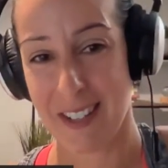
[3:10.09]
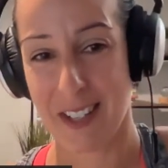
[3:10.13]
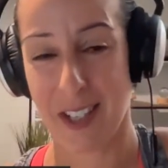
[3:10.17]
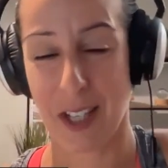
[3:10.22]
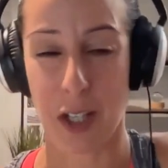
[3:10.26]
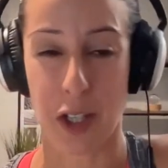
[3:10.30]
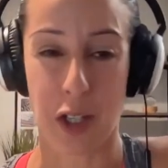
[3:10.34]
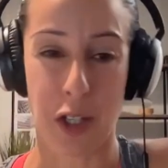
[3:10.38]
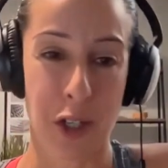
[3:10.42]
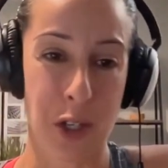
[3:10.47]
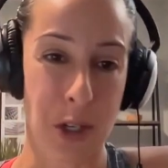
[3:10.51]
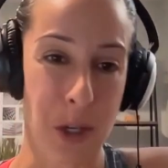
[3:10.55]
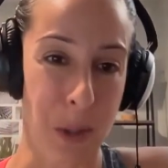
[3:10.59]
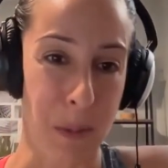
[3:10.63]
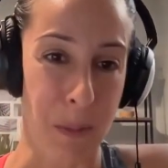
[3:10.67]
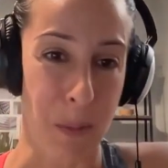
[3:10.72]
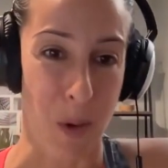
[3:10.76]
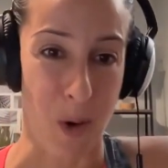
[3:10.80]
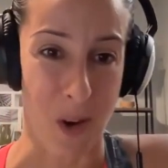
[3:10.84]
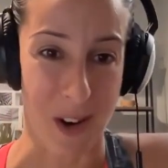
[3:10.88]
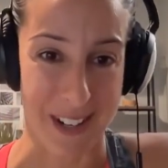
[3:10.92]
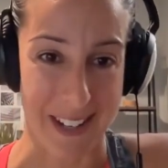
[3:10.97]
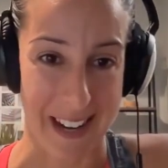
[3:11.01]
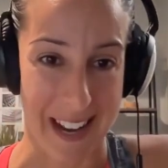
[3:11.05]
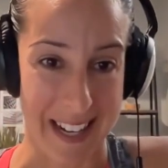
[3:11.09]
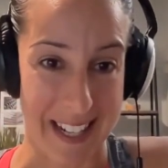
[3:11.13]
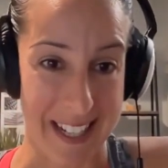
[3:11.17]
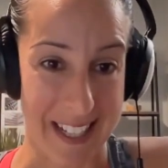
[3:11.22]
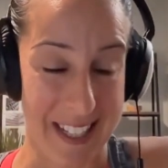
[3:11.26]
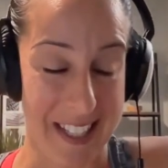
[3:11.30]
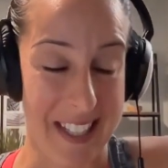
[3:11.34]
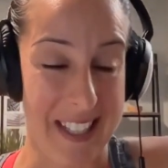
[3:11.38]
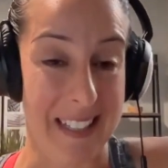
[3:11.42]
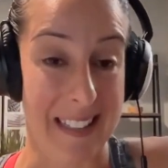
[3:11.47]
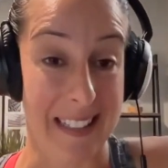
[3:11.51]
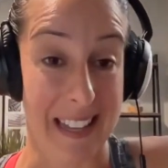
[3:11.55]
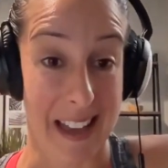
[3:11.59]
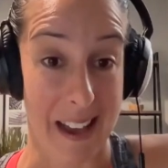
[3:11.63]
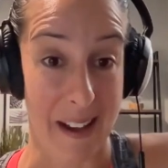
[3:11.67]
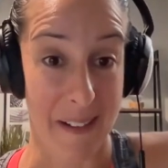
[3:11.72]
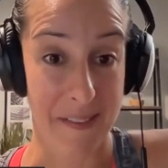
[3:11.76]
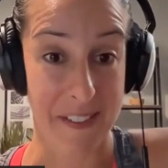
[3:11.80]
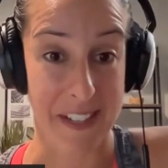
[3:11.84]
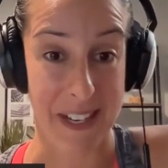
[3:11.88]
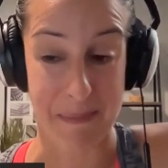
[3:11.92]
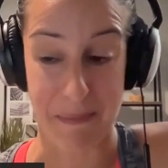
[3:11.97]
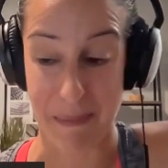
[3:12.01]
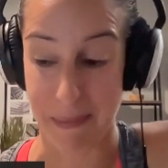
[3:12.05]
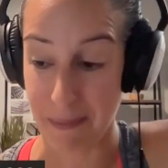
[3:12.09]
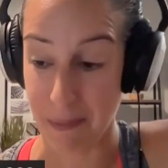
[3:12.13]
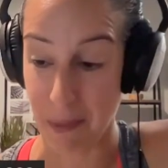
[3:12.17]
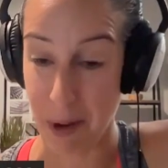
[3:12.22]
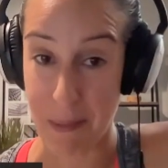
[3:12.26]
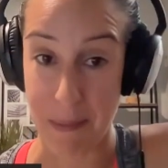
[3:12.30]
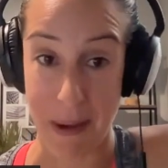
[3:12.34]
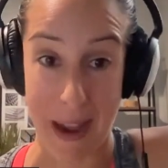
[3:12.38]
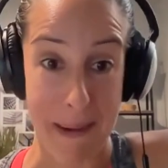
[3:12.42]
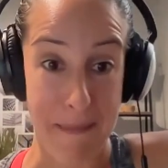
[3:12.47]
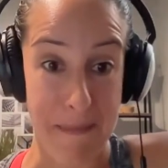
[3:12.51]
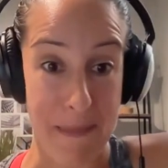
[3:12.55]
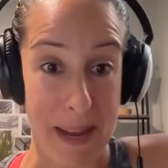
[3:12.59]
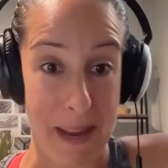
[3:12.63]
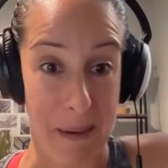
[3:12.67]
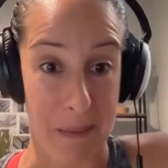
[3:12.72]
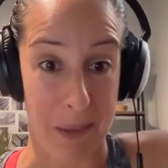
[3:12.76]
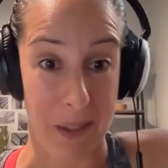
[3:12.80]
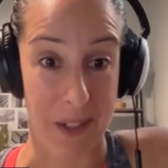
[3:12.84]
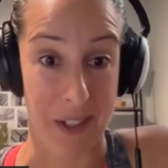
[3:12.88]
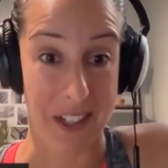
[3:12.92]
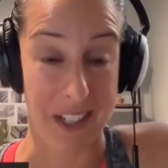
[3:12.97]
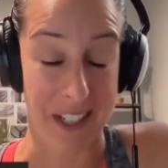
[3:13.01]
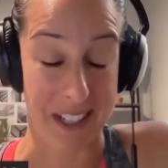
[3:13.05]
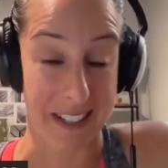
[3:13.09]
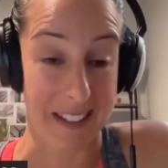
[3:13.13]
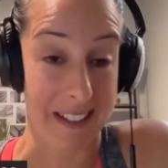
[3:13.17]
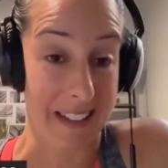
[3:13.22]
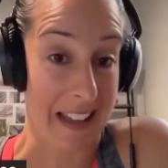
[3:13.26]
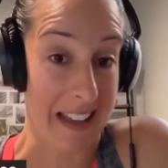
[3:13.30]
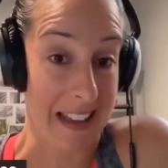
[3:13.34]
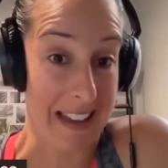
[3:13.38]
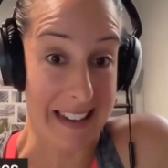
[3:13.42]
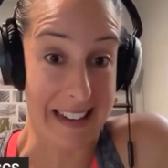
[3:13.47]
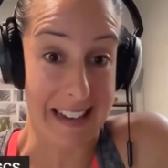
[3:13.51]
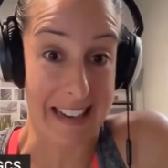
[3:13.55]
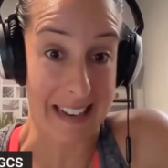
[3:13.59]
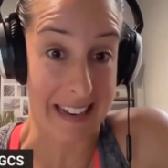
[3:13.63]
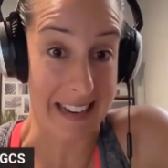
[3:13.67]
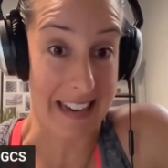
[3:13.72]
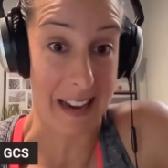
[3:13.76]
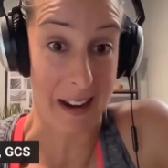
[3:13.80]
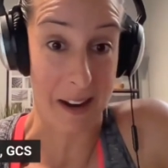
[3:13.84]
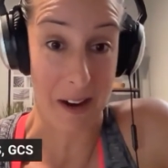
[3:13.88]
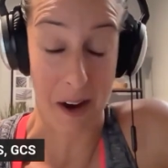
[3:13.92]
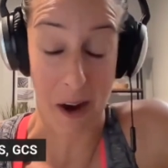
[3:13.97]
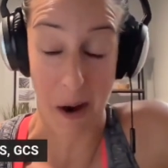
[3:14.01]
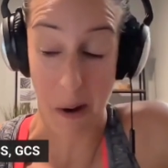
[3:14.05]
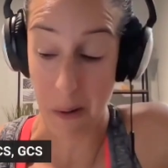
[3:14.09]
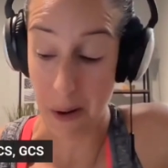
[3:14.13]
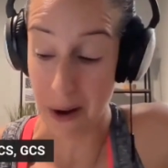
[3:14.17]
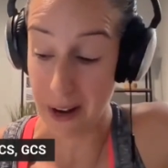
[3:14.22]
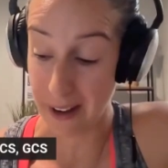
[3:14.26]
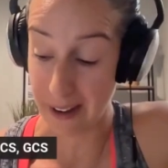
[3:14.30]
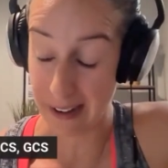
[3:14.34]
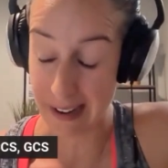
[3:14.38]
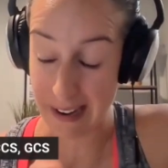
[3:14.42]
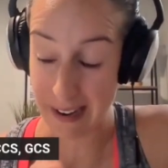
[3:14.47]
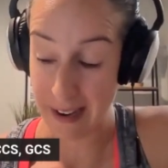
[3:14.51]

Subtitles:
to 2 more nights left, and we might be able to like get going.